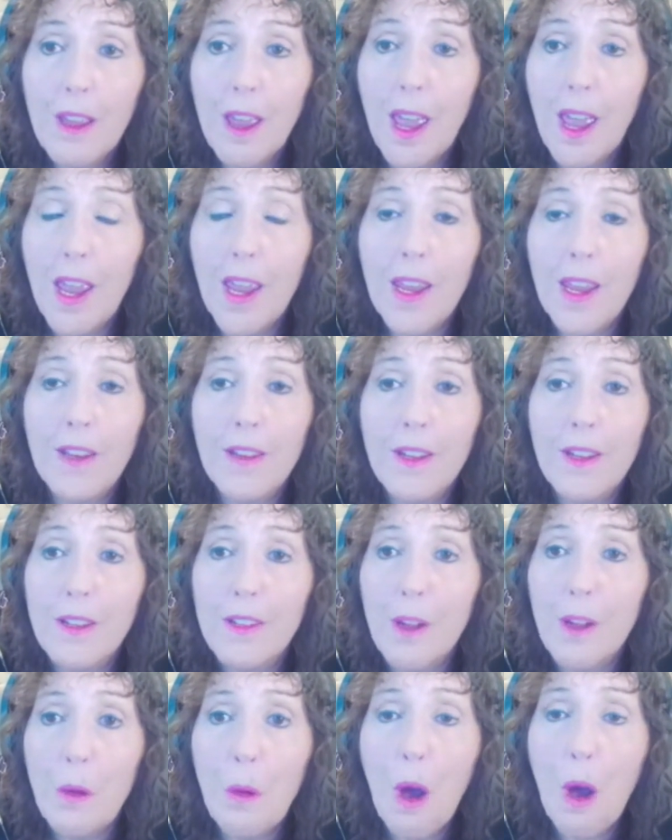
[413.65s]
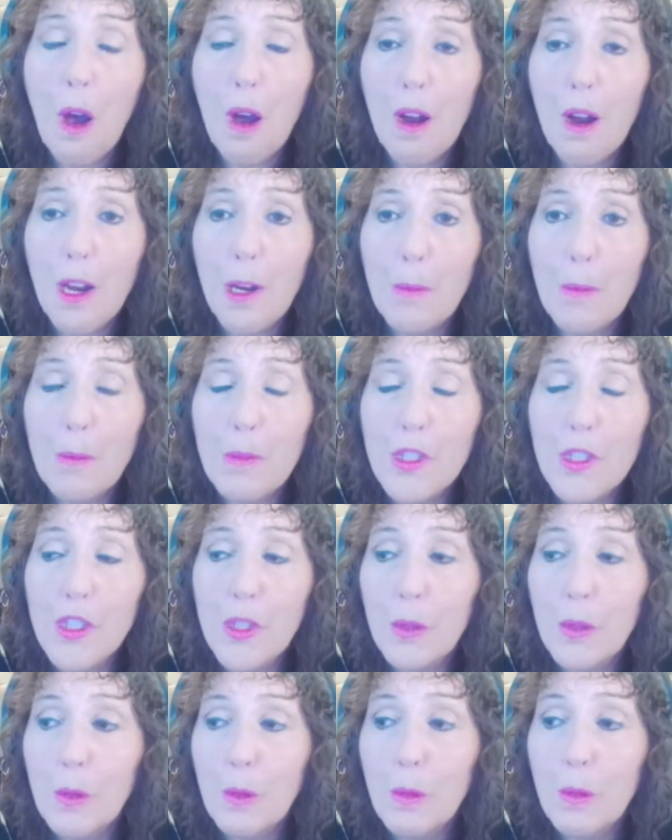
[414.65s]
and no harm
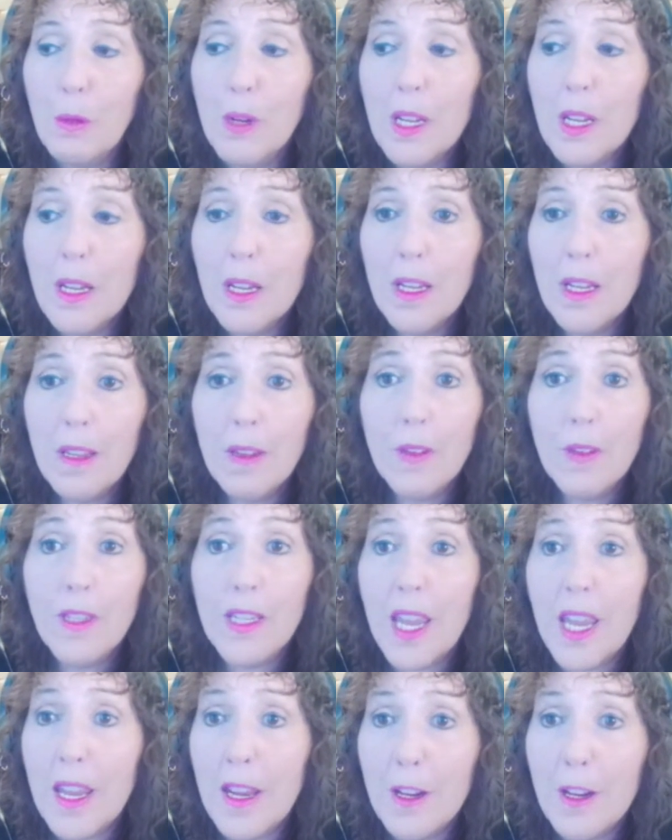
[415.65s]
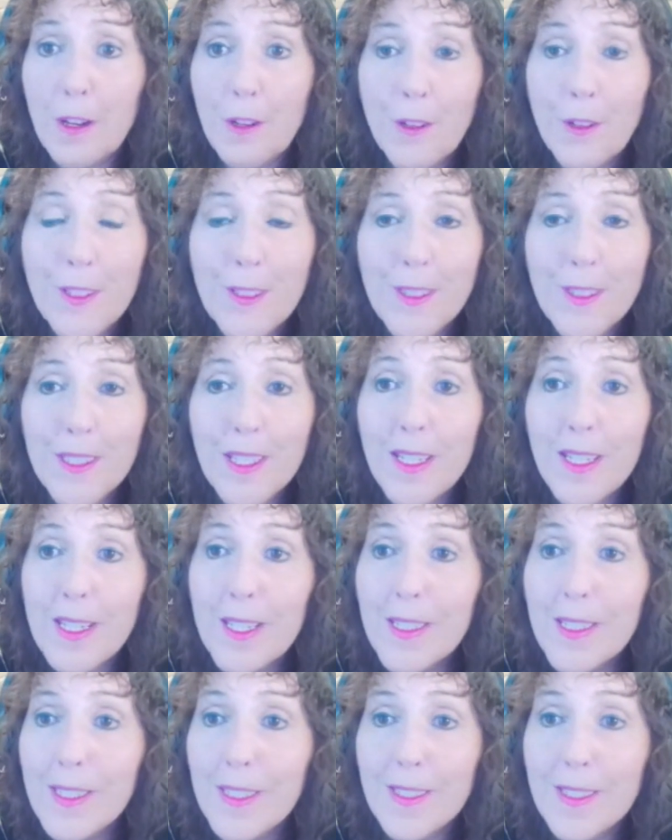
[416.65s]
to the air, the
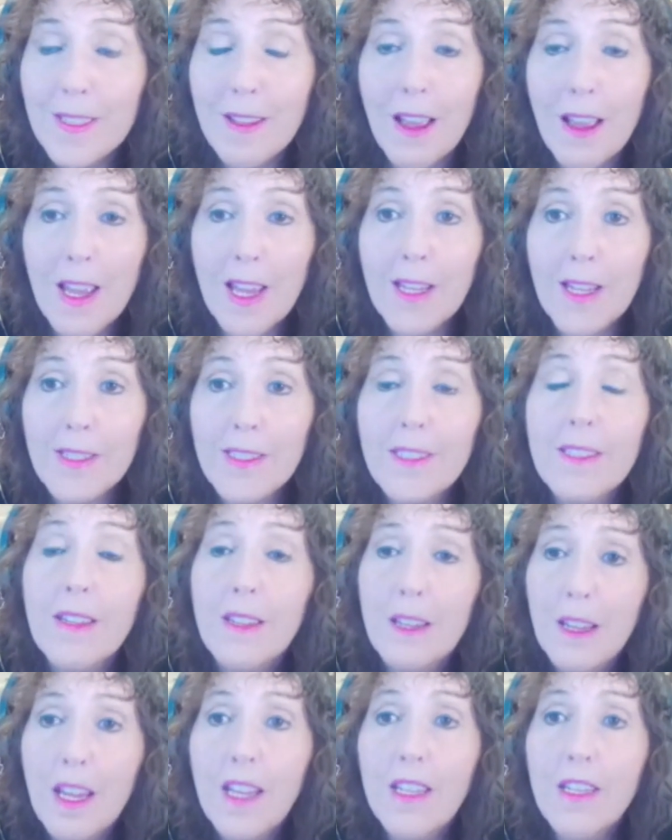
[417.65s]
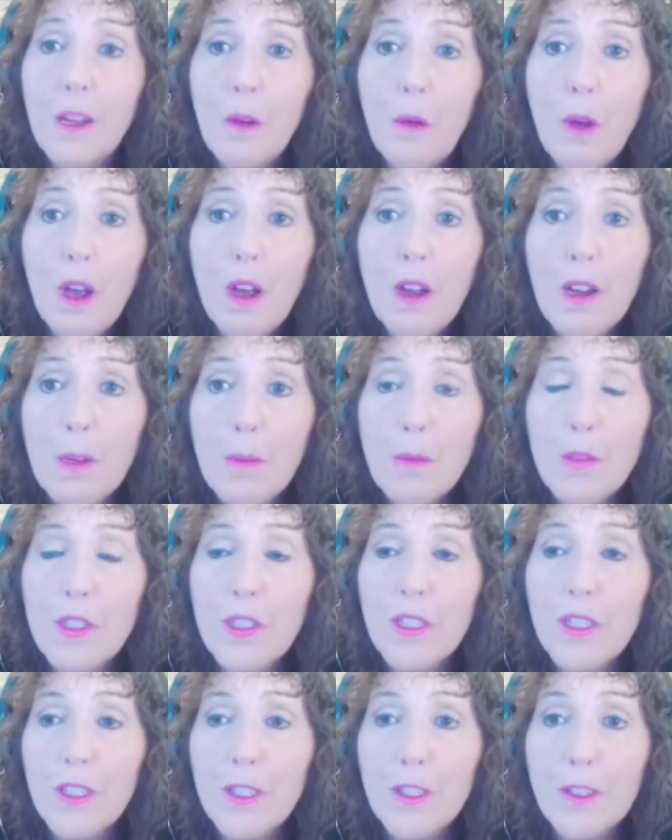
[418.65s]
seas, the skies, and no harm
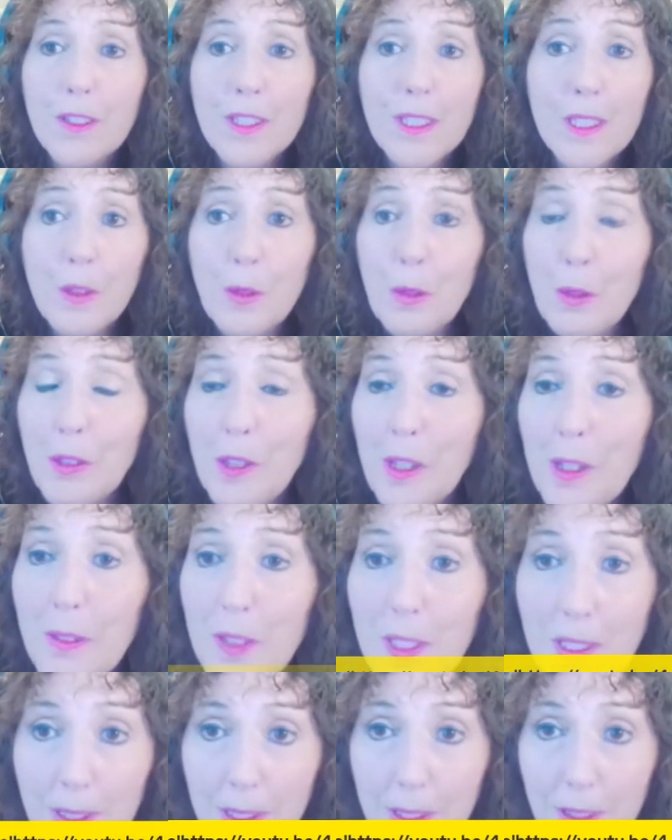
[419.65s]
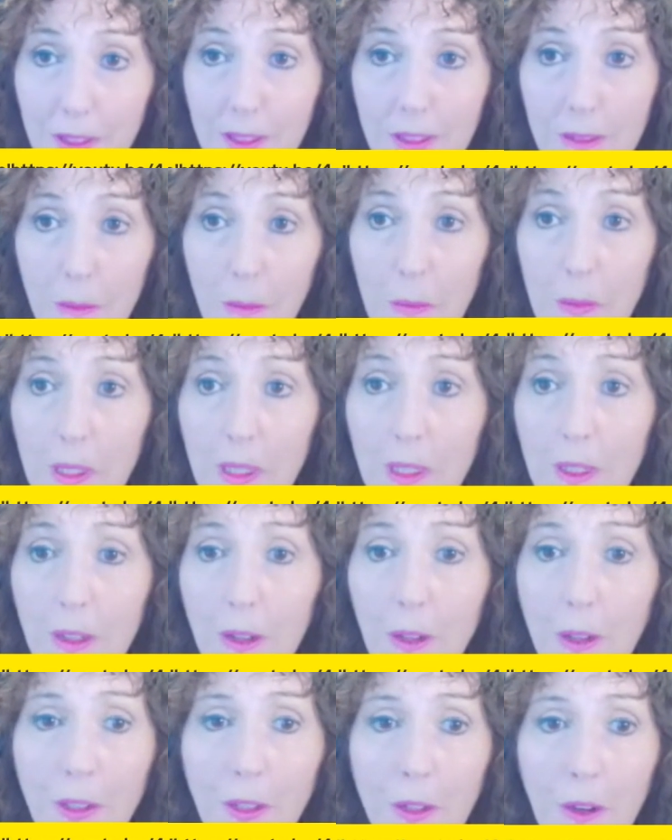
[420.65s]
to your central nervous system or your